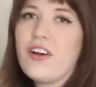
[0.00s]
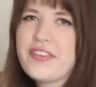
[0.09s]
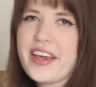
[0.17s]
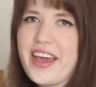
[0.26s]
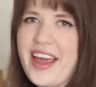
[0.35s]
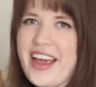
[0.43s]
all
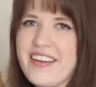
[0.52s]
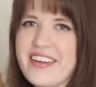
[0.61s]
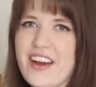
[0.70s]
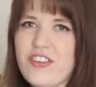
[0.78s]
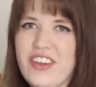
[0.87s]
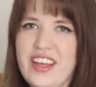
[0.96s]
secondhand
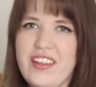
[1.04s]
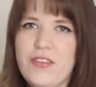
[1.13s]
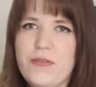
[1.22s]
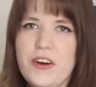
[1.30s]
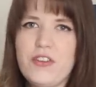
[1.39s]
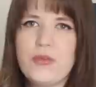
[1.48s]
actually.
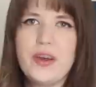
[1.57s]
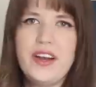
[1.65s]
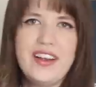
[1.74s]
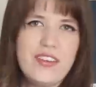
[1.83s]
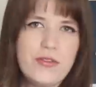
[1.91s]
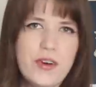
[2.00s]
This first one
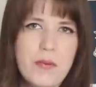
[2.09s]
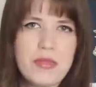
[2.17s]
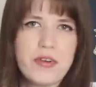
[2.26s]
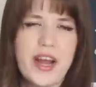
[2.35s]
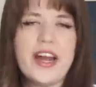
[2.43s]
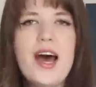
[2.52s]
is from
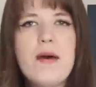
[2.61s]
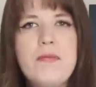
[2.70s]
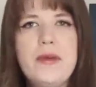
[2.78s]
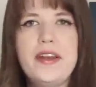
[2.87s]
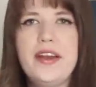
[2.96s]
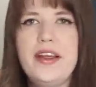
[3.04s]
ThredUp
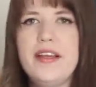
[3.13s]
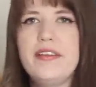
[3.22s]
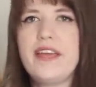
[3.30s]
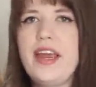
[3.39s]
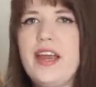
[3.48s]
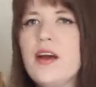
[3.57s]
and it is
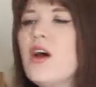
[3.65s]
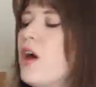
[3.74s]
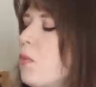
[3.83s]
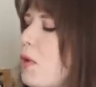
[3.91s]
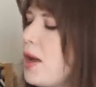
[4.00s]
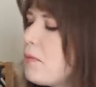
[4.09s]
a
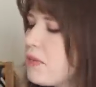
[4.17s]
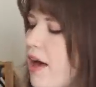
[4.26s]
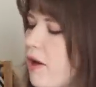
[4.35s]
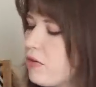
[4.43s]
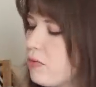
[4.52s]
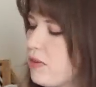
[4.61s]
white
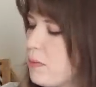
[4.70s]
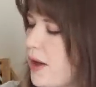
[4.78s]
blouse with